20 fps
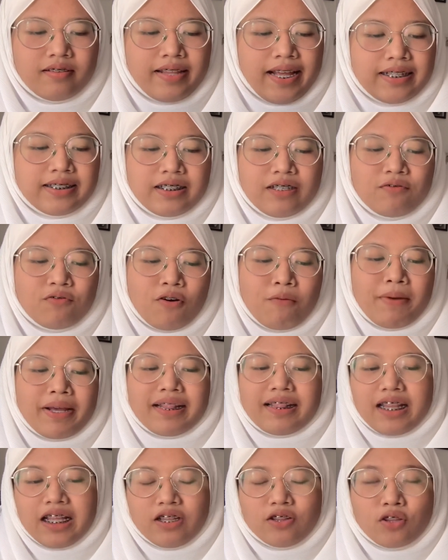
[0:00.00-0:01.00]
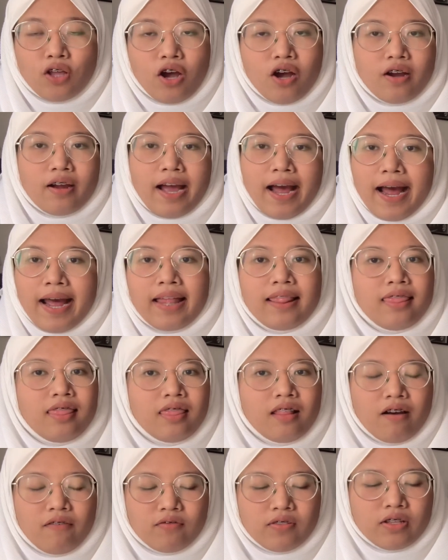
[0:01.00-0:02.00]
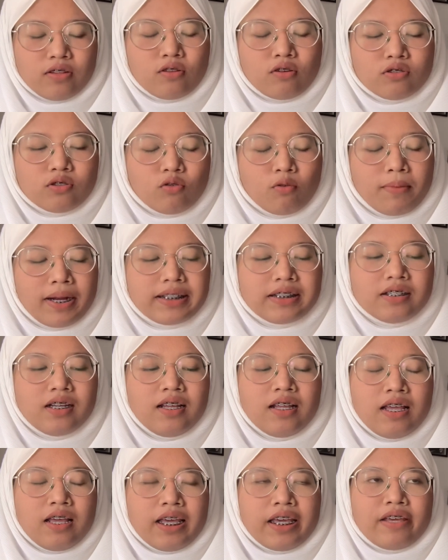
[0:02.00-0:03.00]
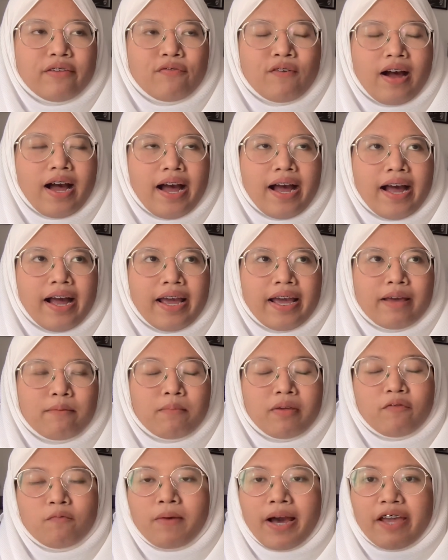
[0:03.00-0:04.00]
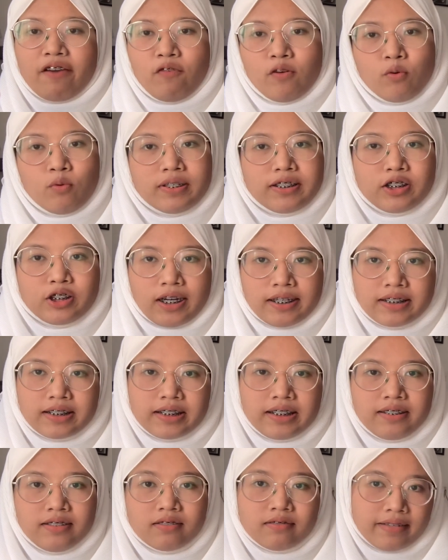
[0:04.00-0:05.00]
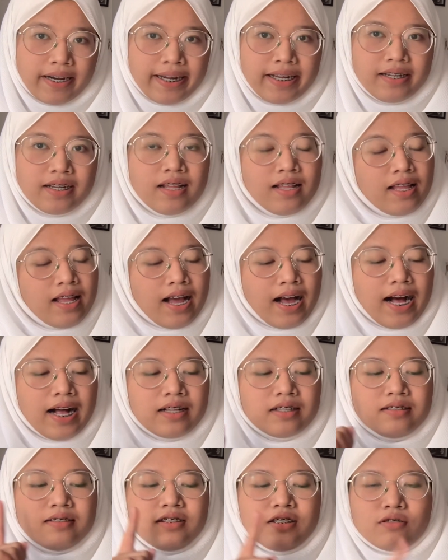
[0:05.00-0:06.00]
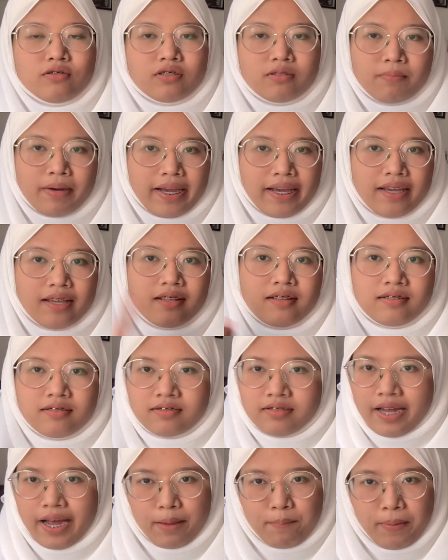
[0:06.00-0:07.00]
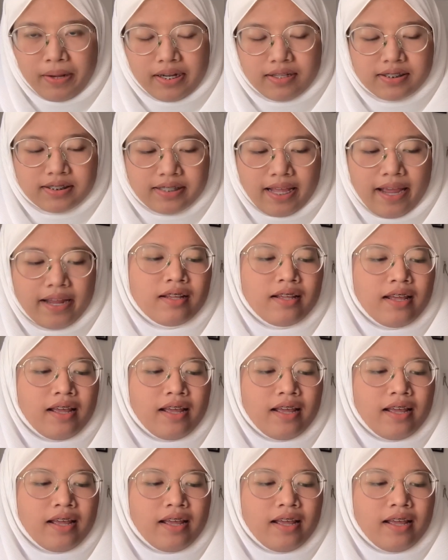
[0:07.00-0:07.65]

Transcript: That's it for my TikTok. I love TikTok so much. my phone were charging, right, I'll use my iPad instead.